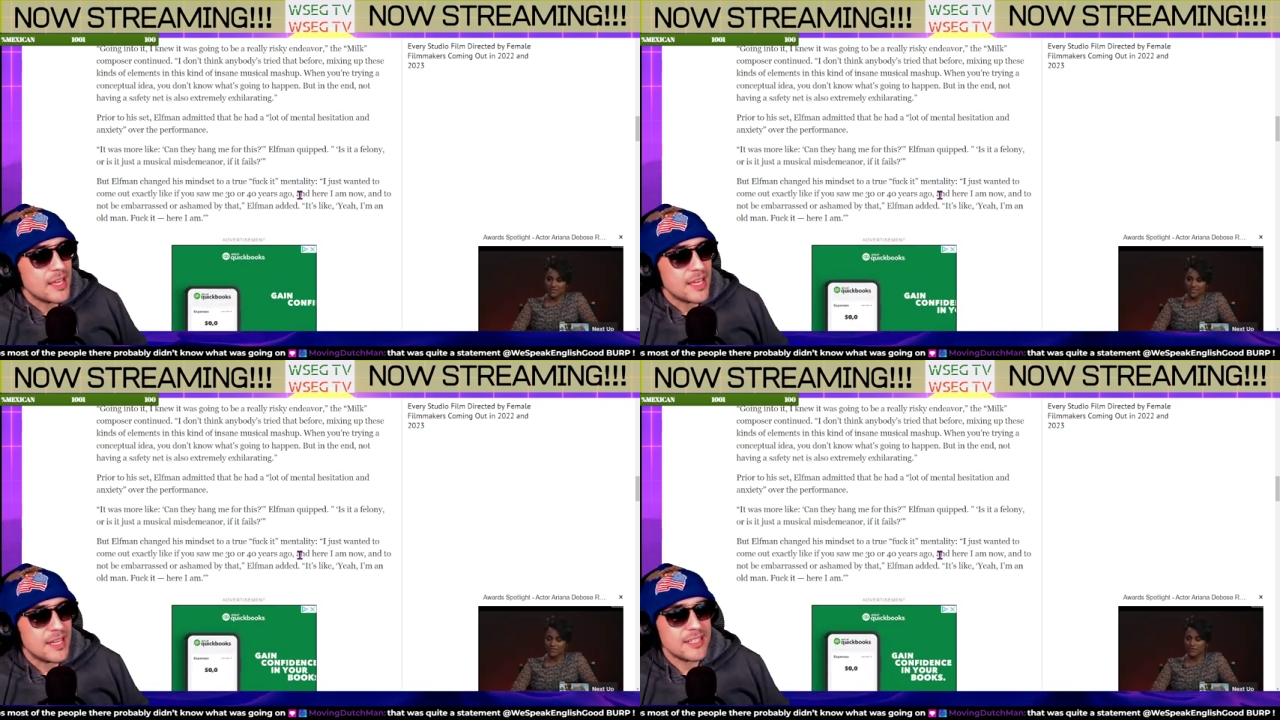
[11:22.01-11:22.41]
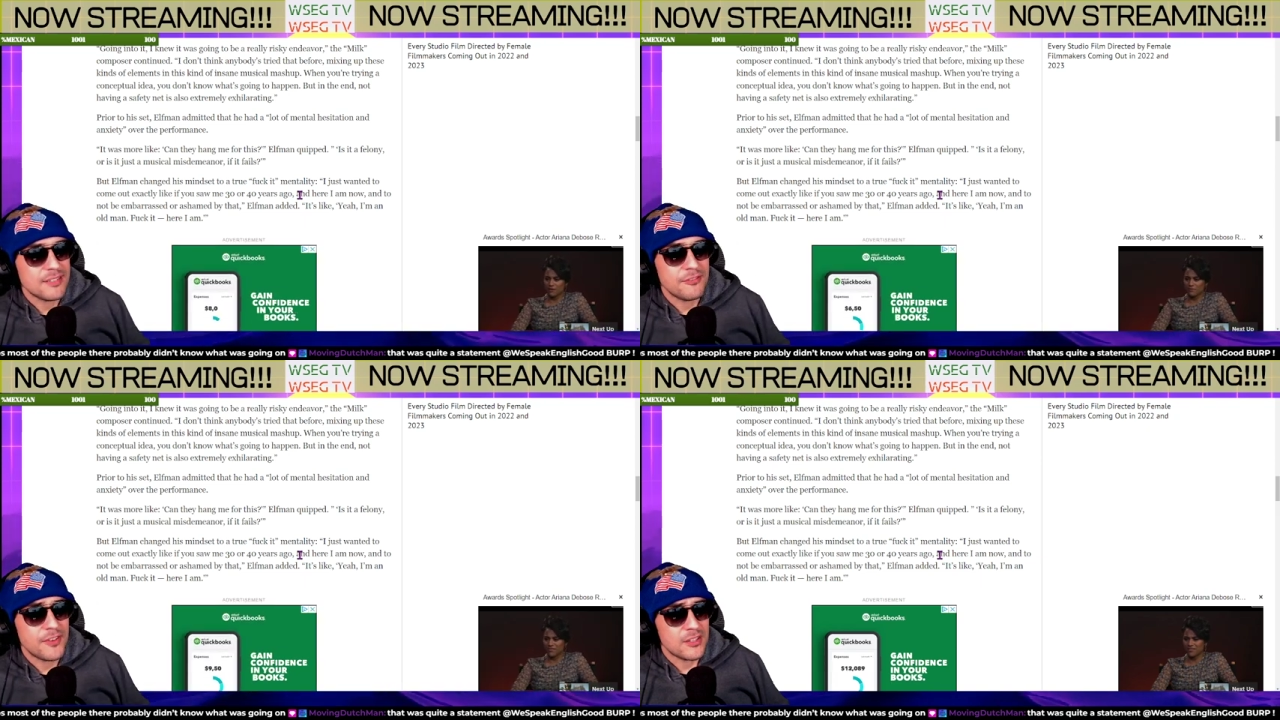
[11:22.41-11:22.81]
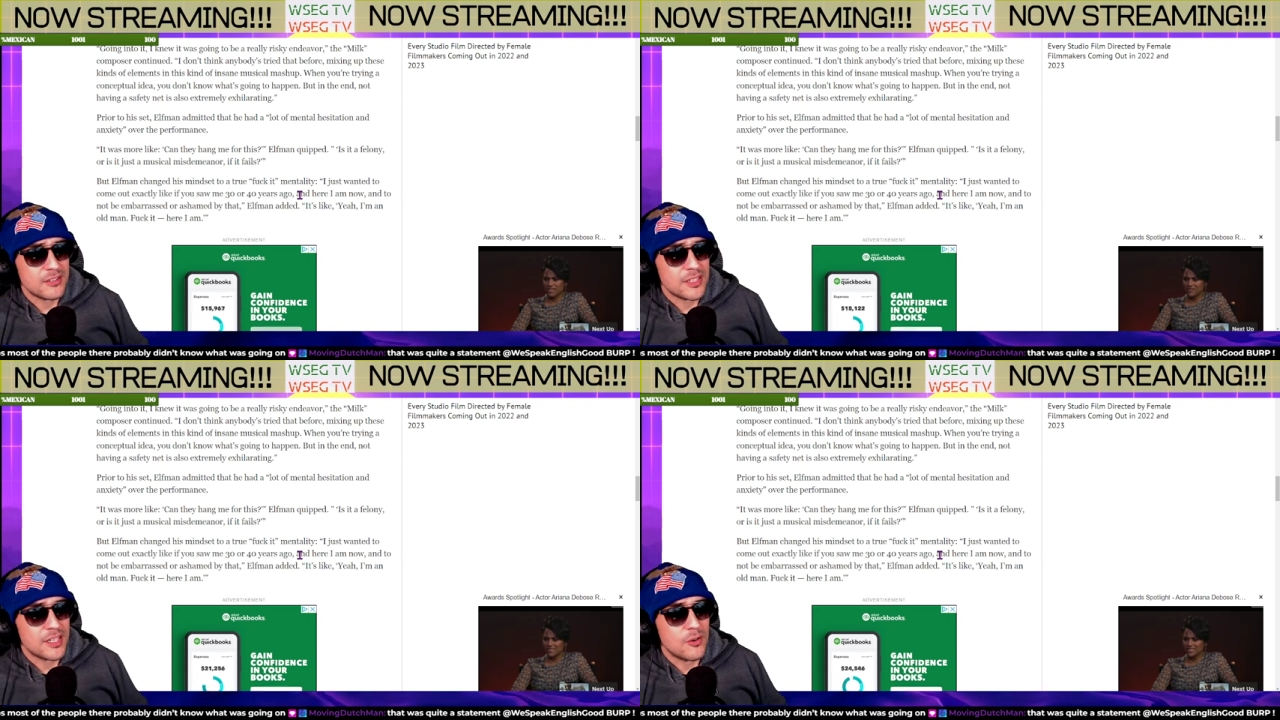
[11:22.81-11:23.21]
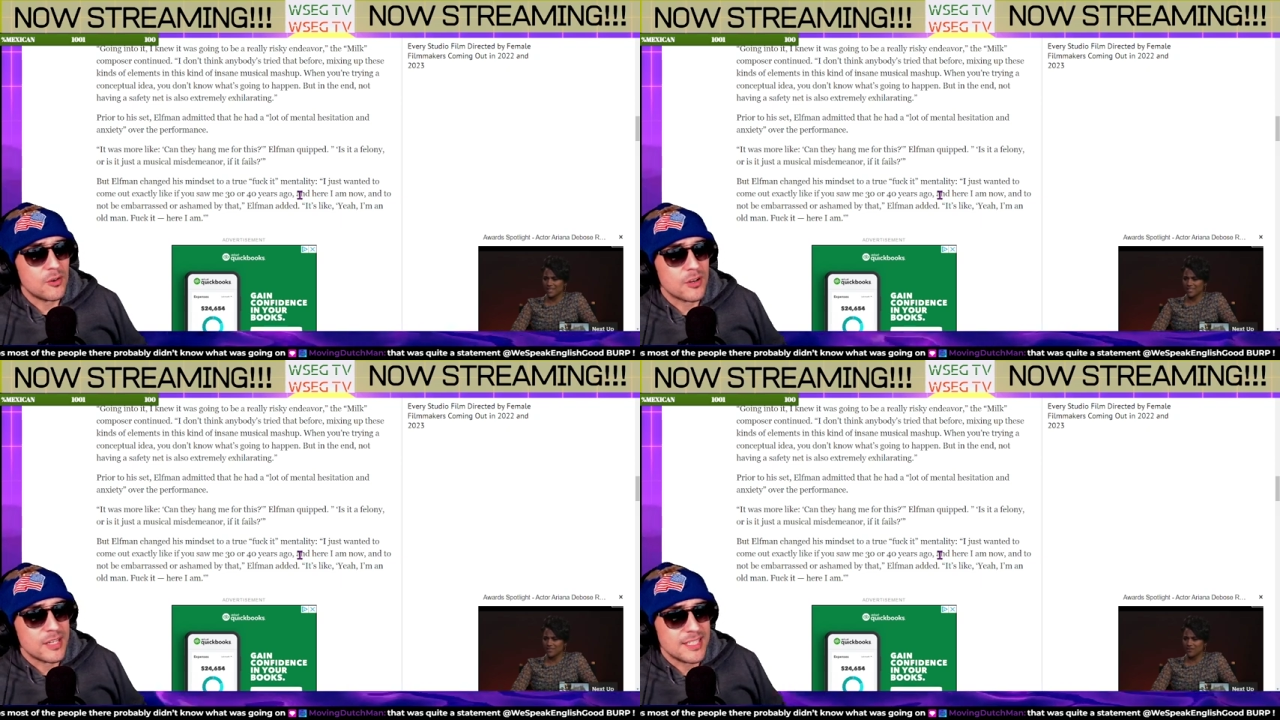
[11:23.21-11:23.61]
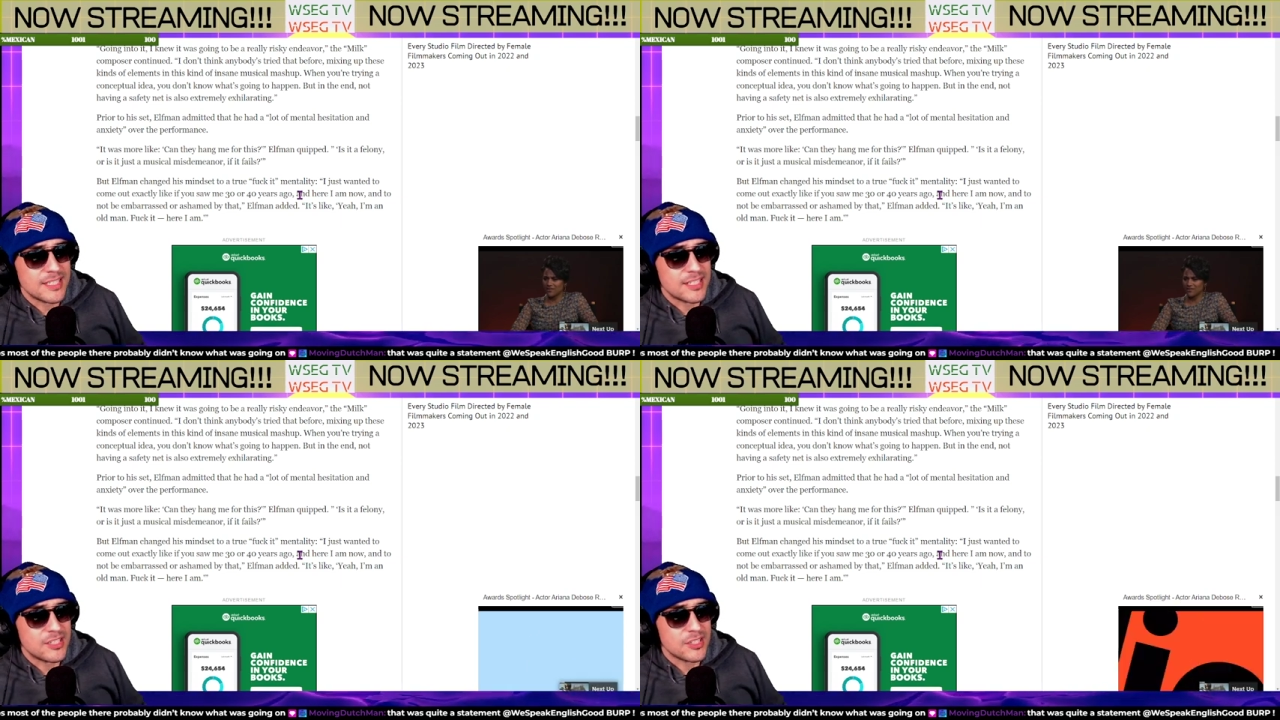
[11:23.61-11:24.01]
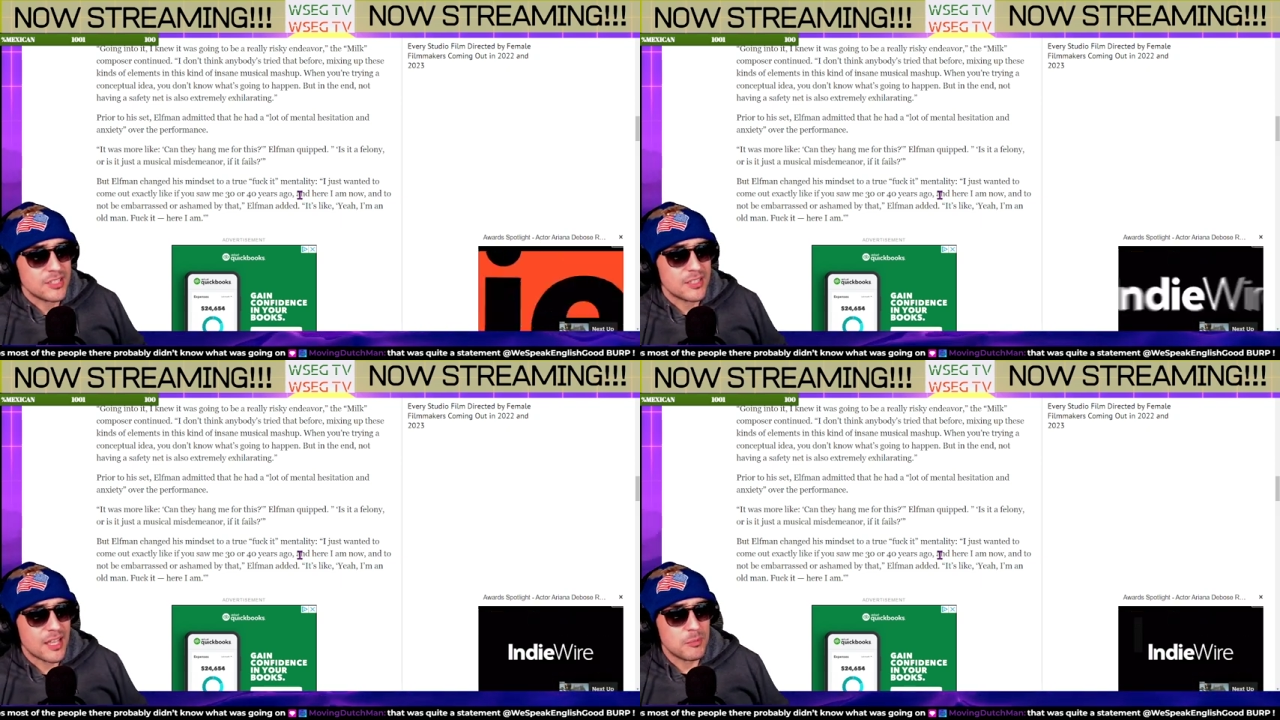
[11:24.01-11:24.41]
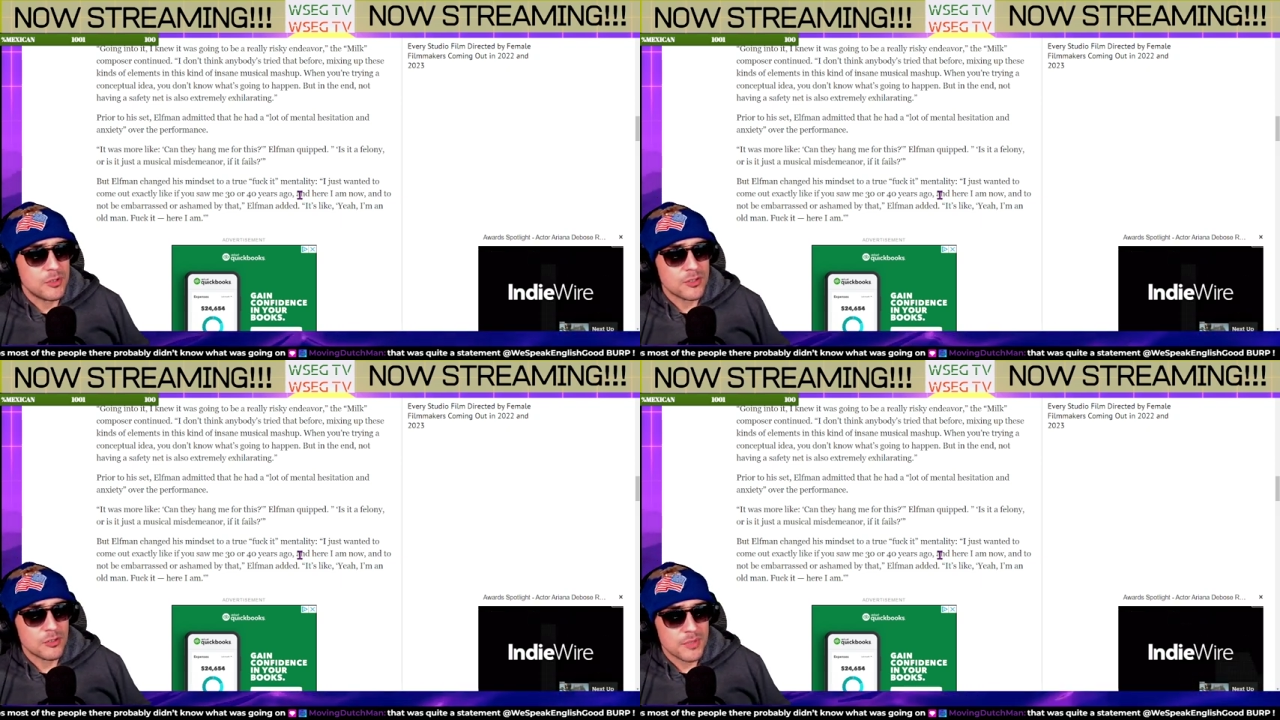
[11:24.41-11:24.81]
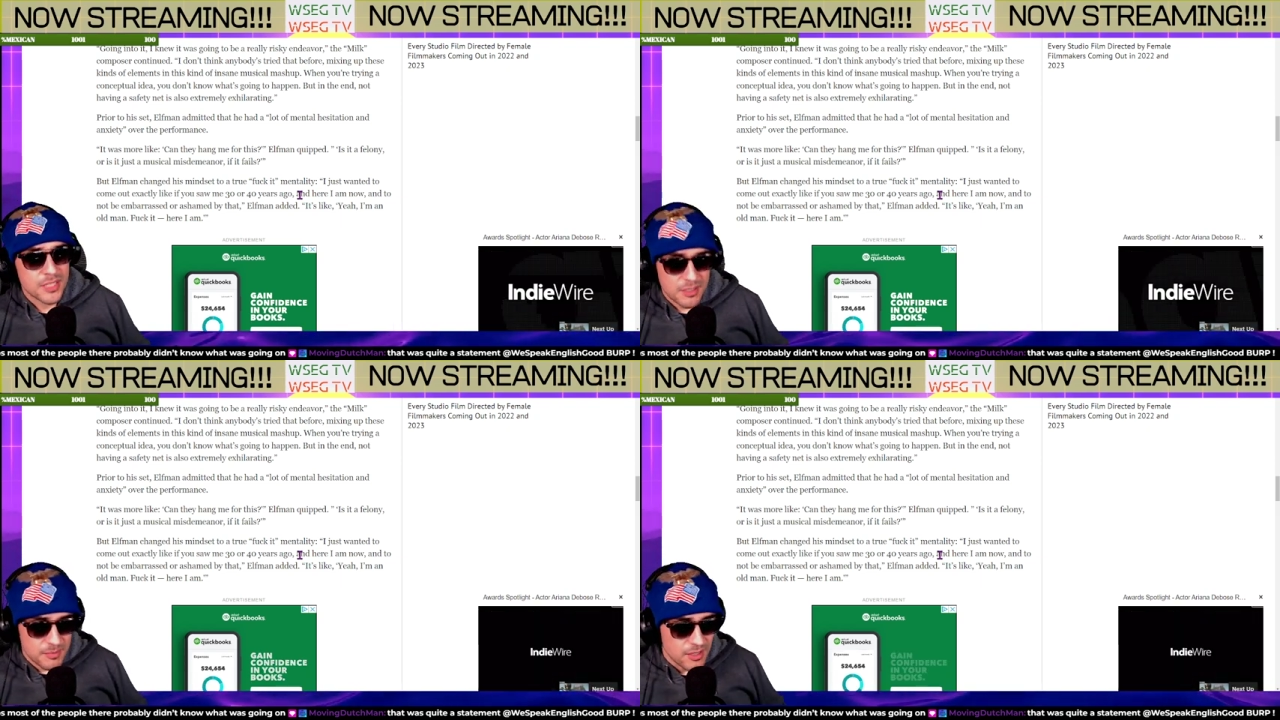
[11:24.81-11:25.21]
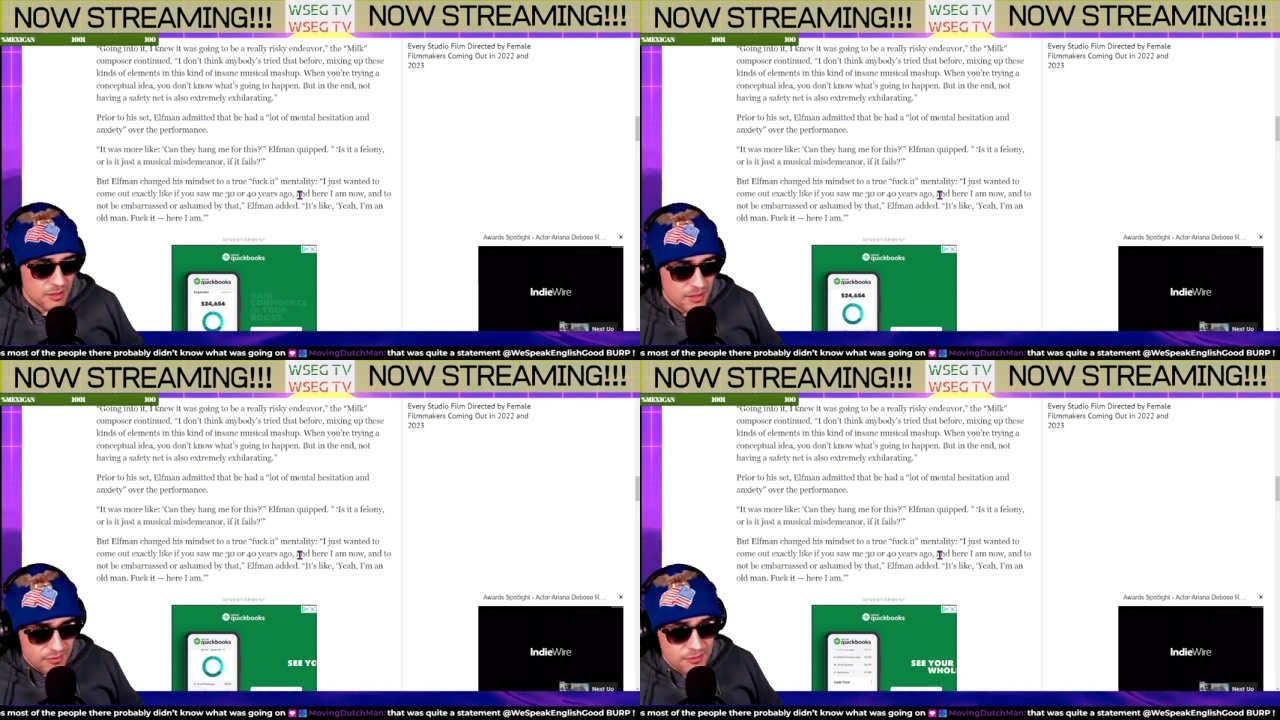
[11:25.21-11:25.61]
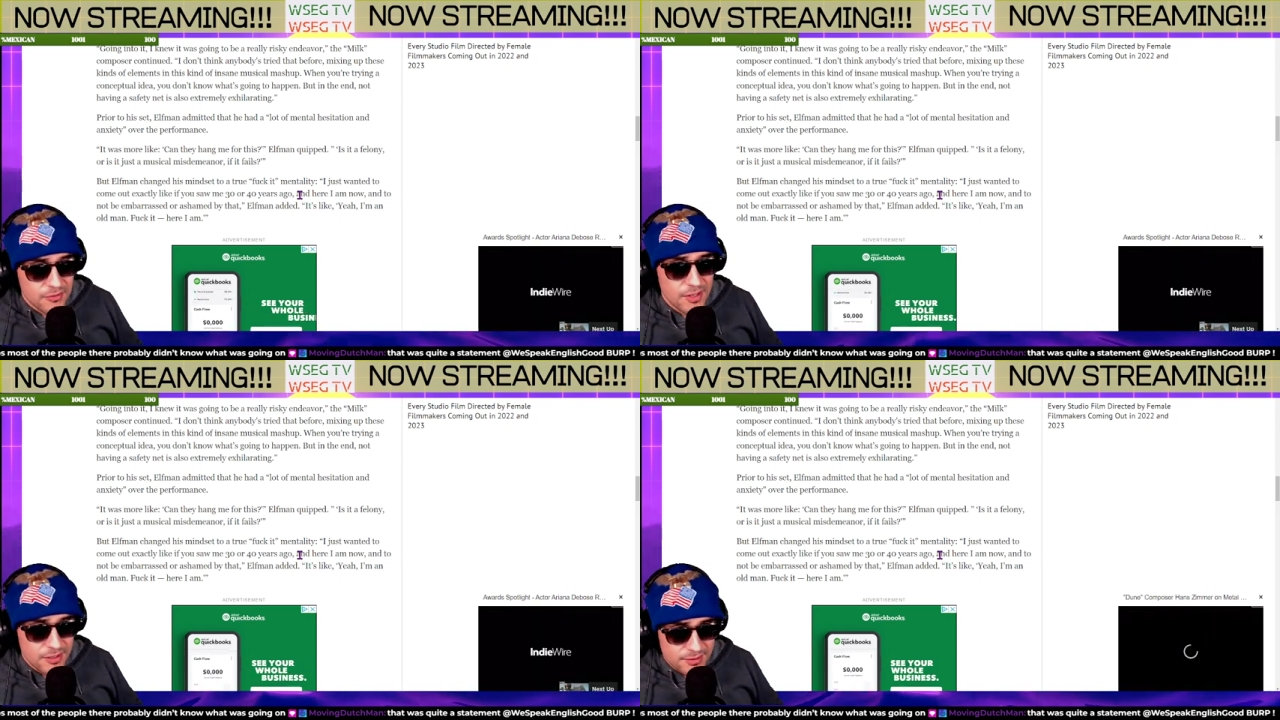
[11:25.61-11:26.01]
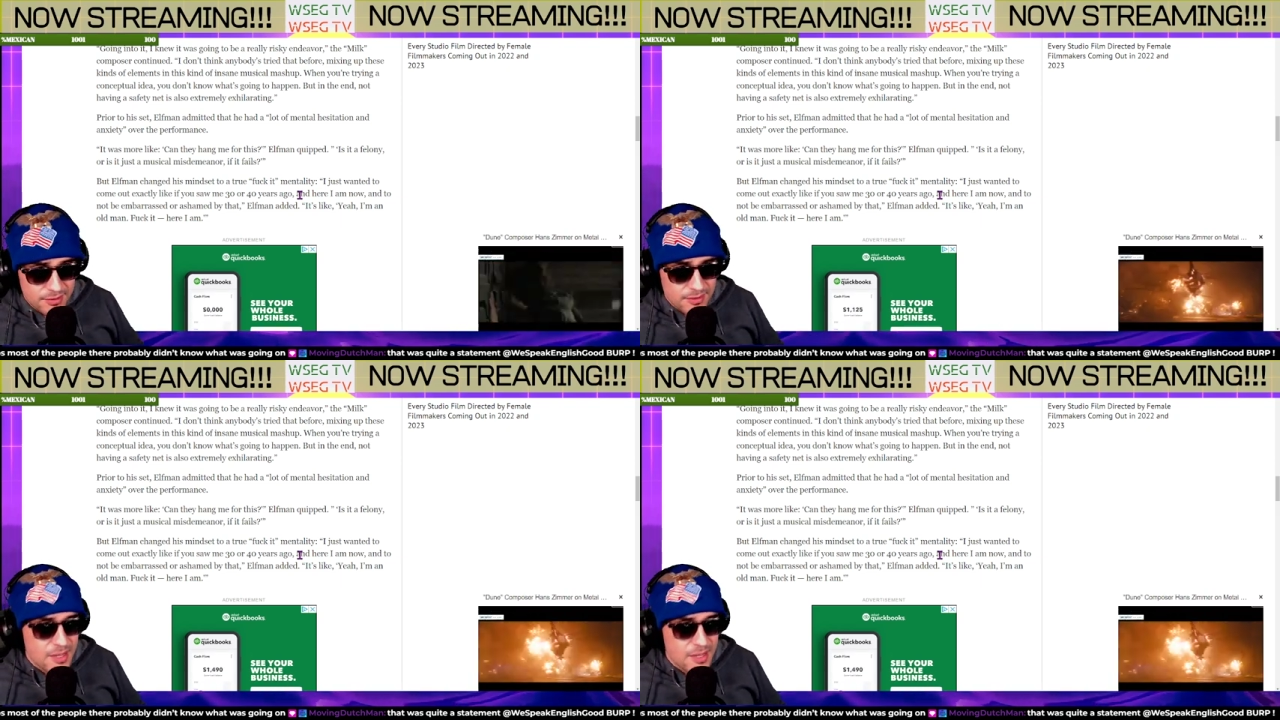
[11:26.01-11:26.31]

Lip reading: It is a felony, or is it just a musical misdemeanor if it fails?